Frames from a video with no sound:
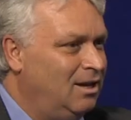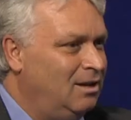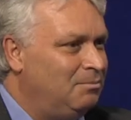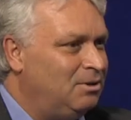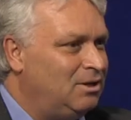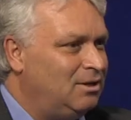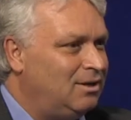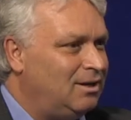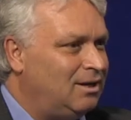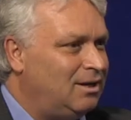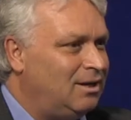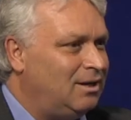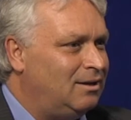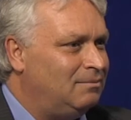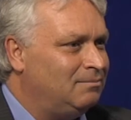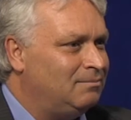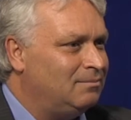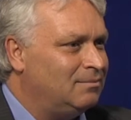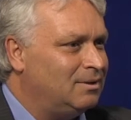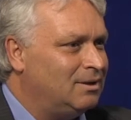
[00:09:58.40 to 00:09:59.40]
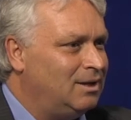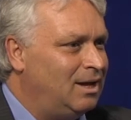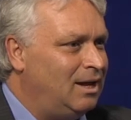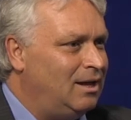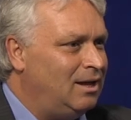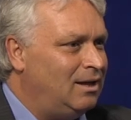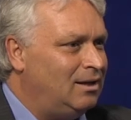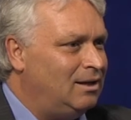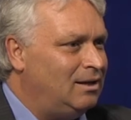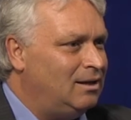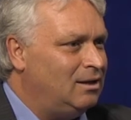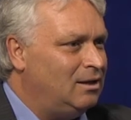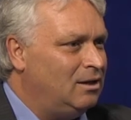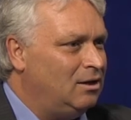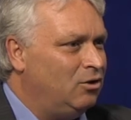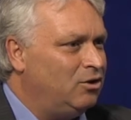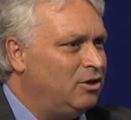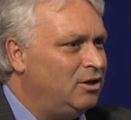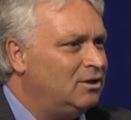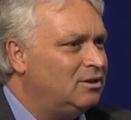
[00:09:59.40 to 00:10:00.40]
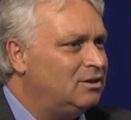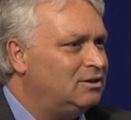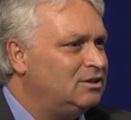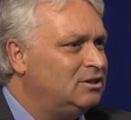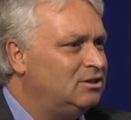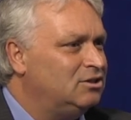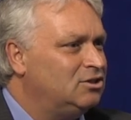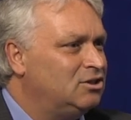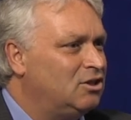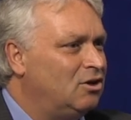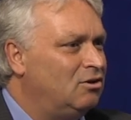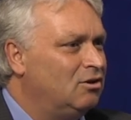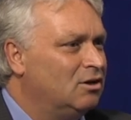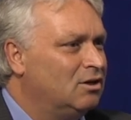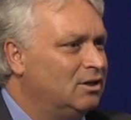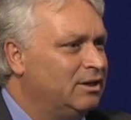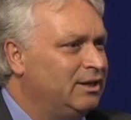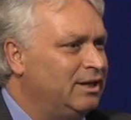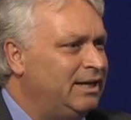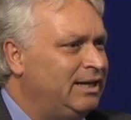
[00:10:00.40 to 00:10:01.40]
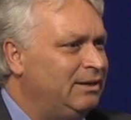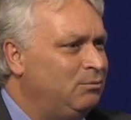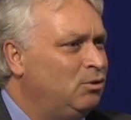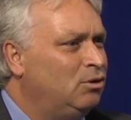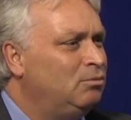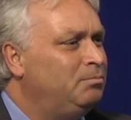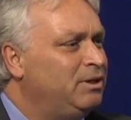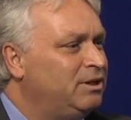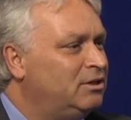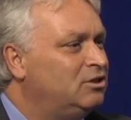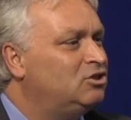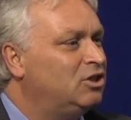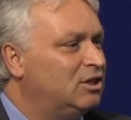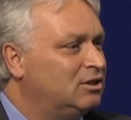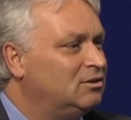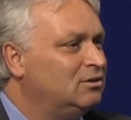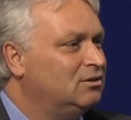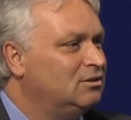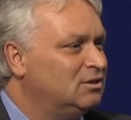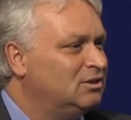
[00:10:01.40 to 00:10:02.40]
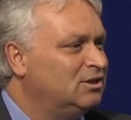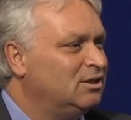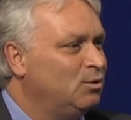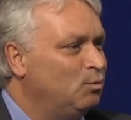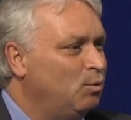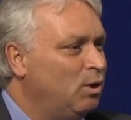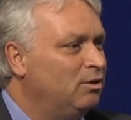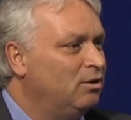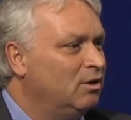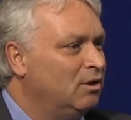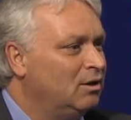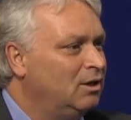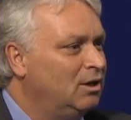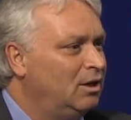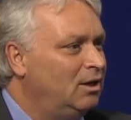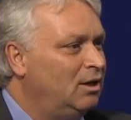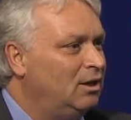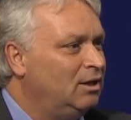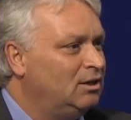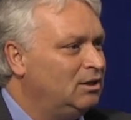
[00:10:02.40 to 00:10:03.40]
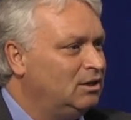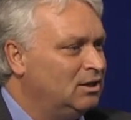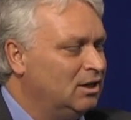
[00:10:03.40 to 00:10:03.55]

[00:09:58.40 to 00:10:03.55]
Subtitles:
But looking at this historically, it will be interesting to see whether it